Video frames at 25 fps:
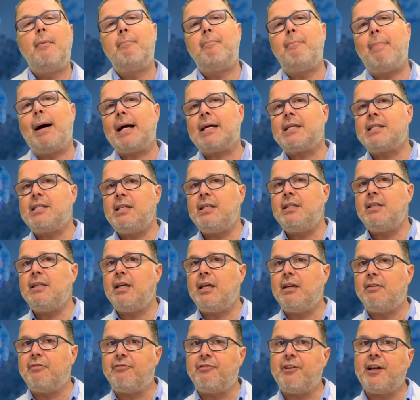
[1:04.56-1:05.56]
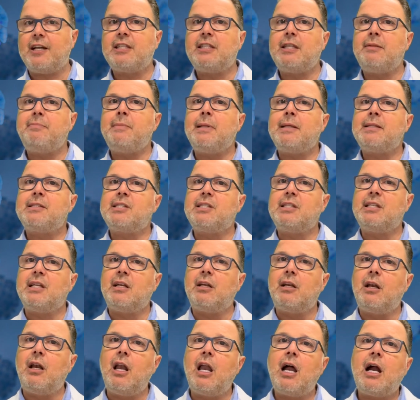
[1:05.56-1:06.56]
vaccine effectiveness in
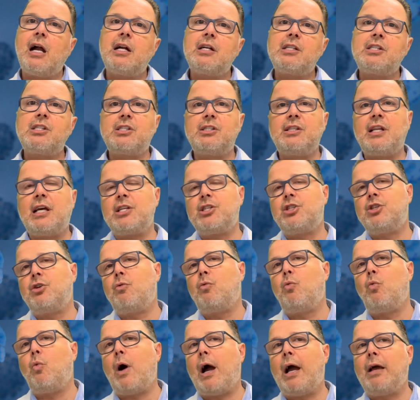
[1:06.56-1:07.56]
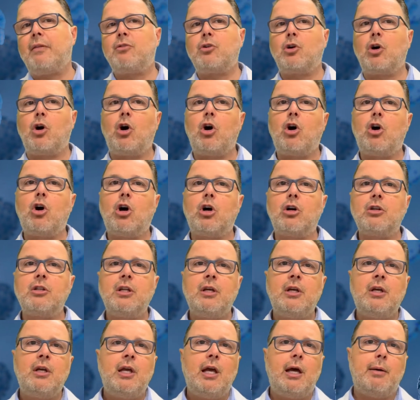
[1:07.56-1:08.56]
a large nationwide
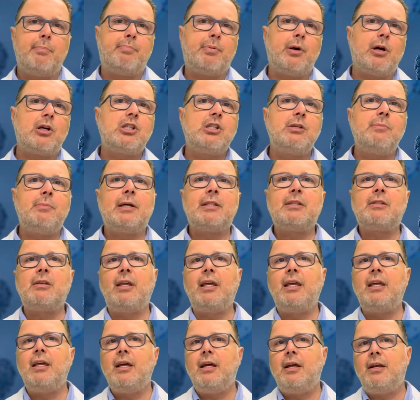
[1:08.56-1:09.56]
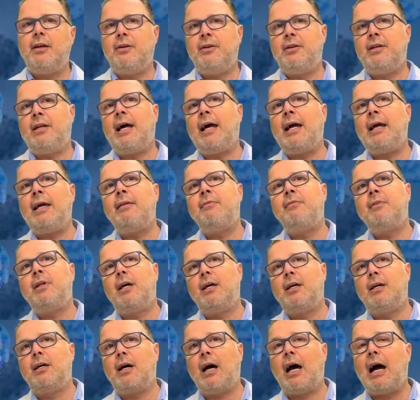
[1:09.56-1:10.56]
cohort, approximately
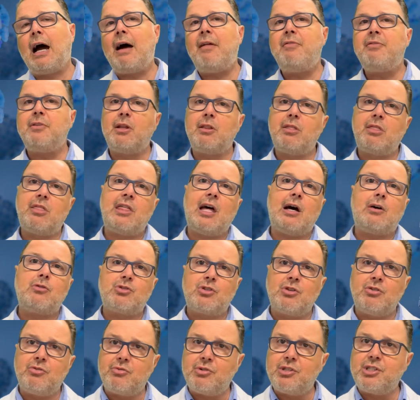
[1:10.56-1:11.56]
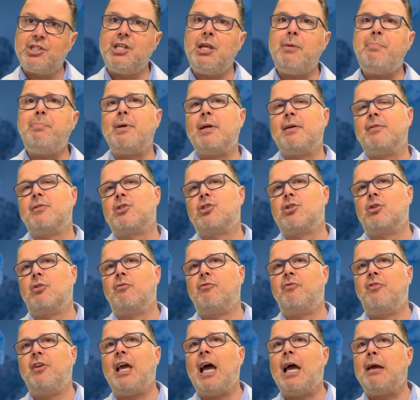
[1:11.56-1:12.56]
900,000 recipients
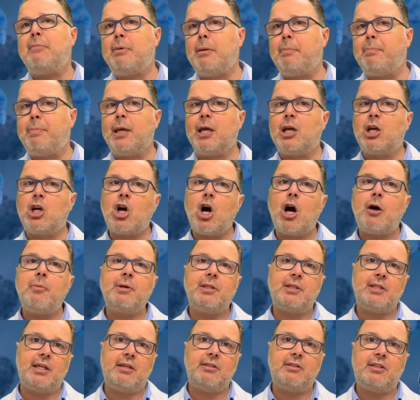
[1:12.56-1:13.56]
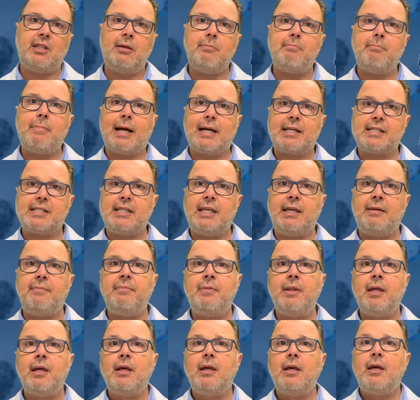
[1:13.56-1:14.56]
of BIBP COVID-19
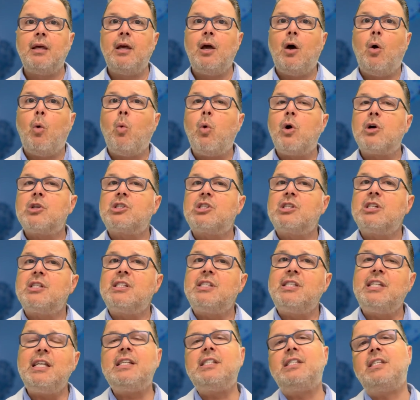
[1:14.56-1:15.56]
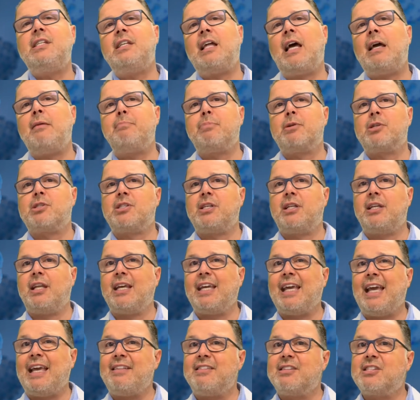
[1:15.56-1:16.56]
vaccine, was 69%
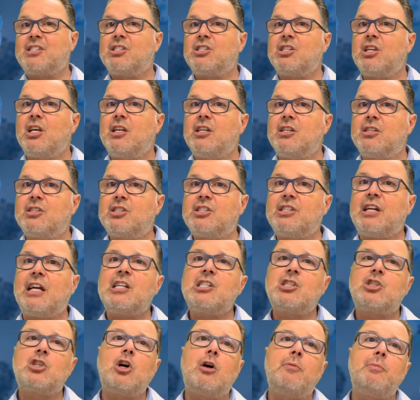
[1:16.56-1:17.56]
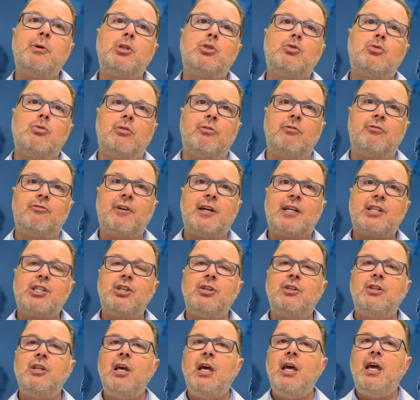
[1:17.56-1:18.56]
against uh, SARS-CoV-2
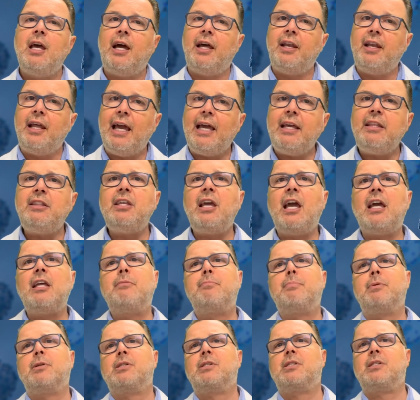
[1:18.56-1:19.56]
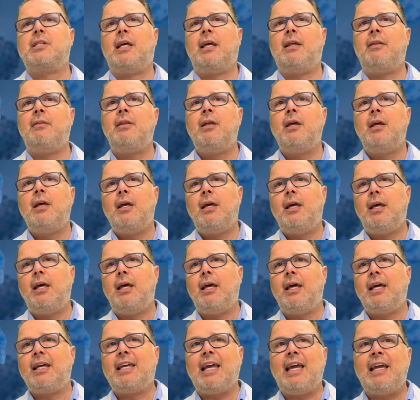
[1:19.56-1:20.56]
infection and 88% uh,
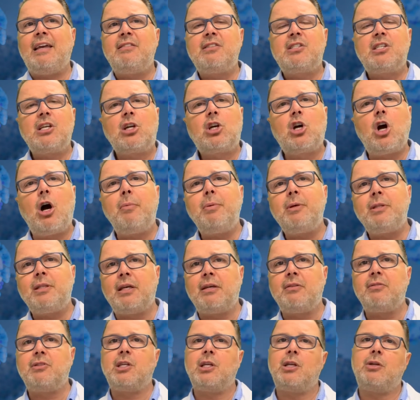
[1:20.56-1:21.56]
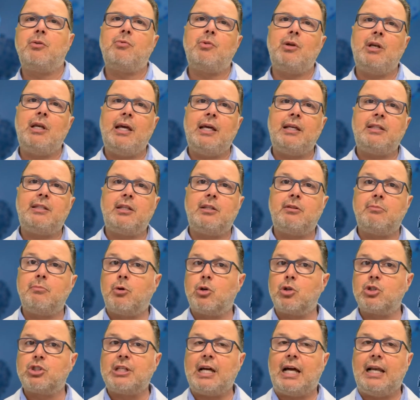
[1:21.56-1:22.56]
against COVID-19 related
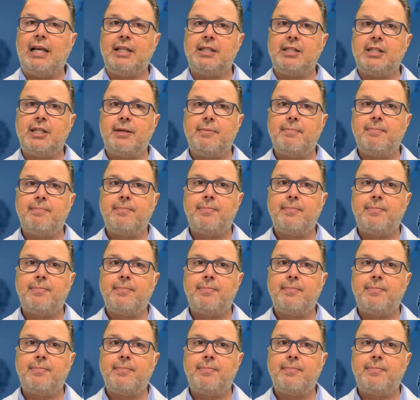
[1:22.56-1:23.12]
mortality.